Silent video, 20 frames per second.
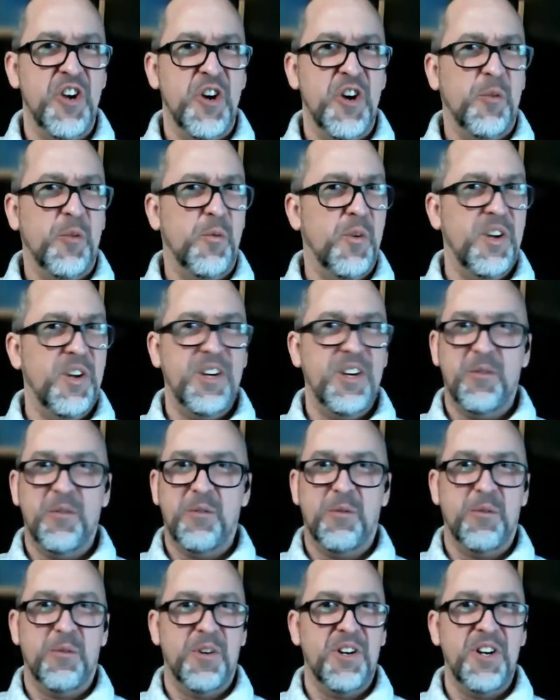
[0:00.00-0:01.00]
What
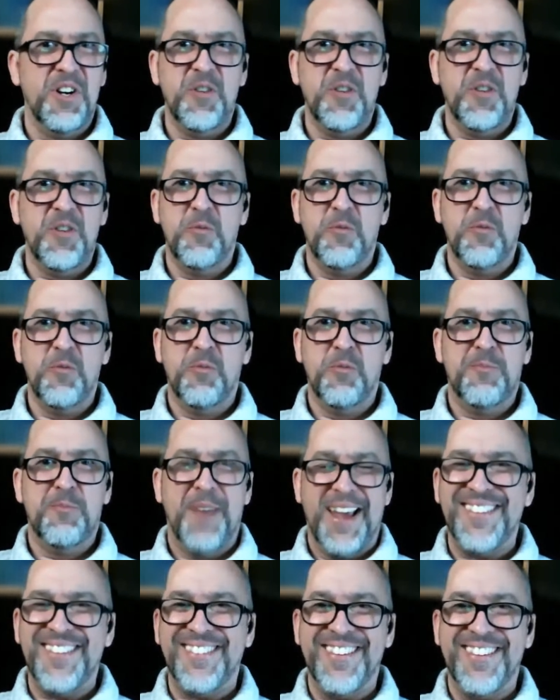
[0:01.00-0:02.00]
are you
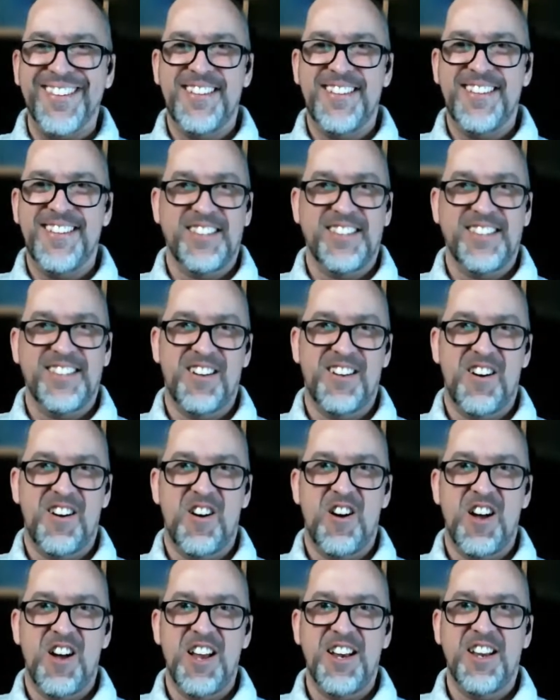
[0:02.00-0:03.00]
basing this
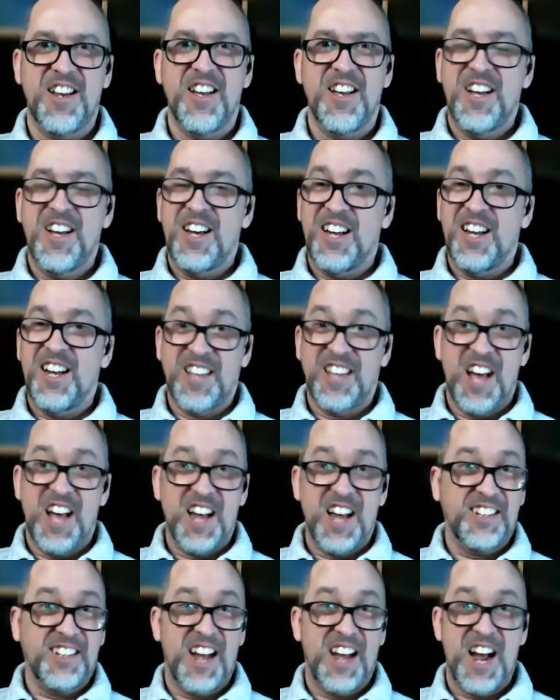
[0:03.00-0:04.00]
on? A
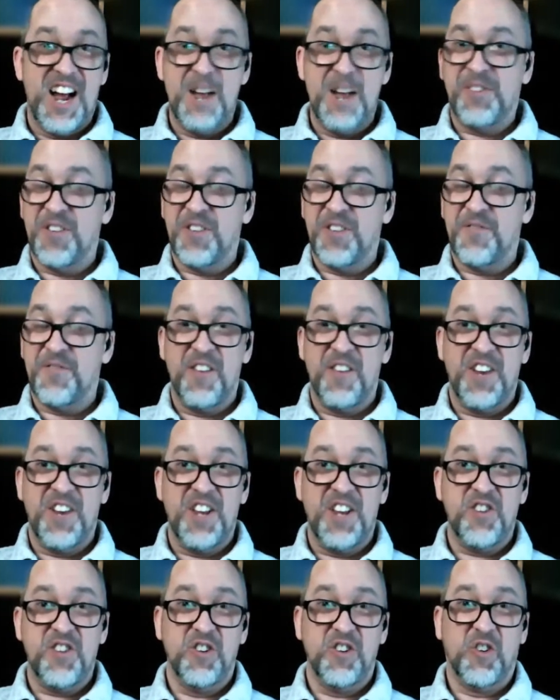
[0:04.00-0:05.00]
lot of times the
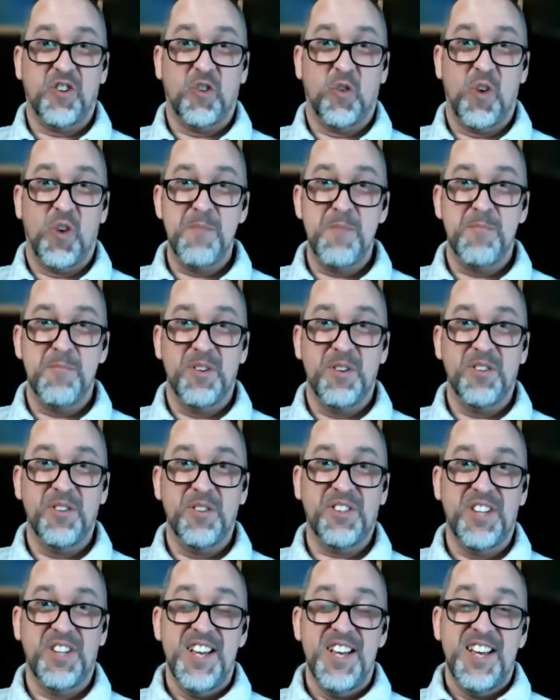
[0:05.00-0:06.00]
foundation
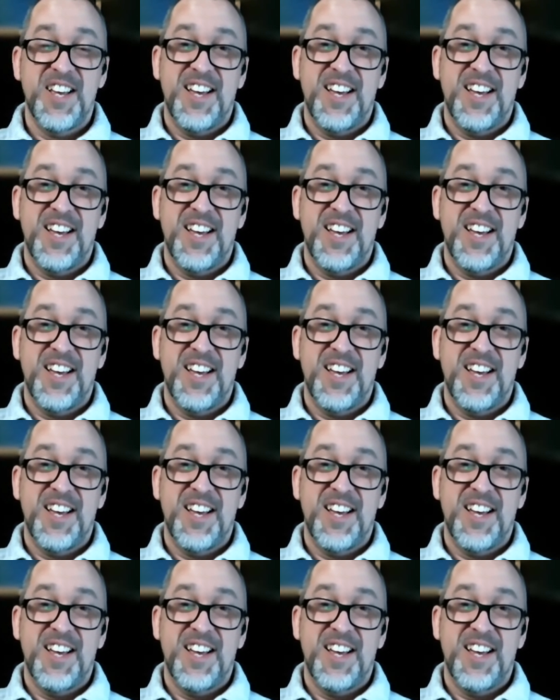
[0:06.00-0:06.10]
crumbles.